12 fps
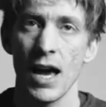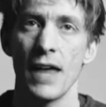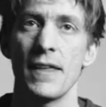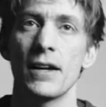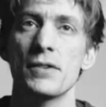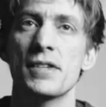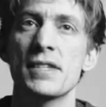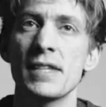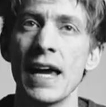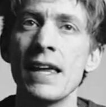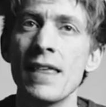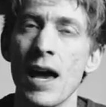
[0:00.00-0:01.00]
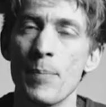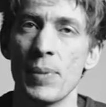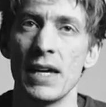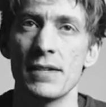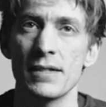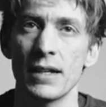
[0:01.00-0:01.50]
And then I'll say that
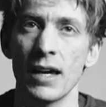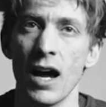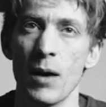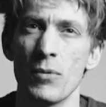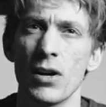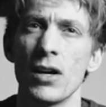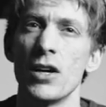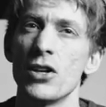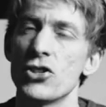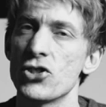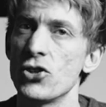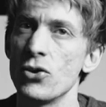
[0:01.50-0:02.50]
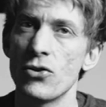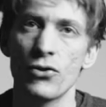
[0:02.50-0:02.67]
piece to camera two,